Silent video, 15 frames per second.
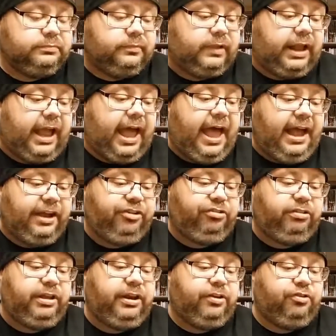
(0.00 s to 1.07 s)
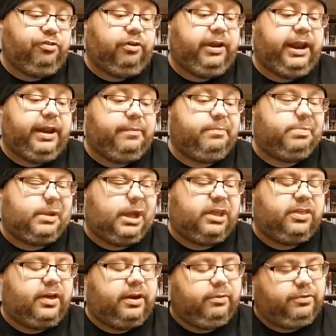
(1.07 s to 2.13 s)
I actually enjoyed it. I thought
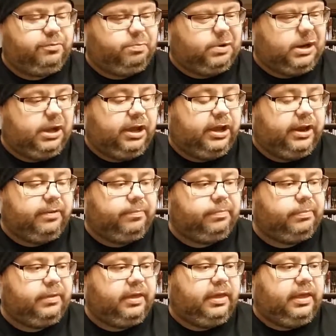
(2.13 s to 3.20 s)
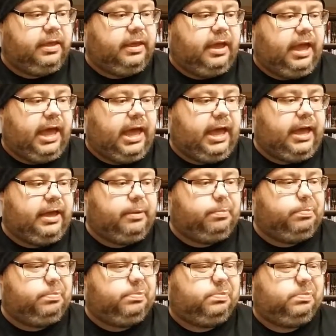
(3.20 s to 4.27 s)
it was pretty good. The
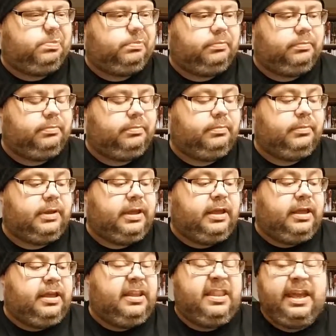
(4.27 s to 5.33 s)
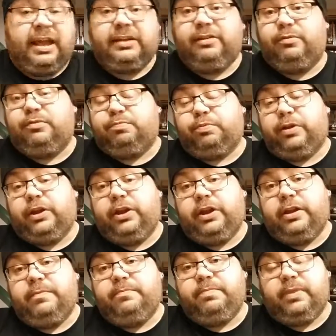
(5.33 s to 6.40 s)
acting was pretty good,
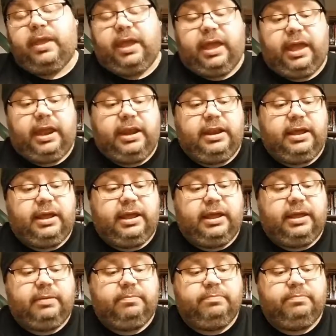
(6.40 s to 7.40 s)
and I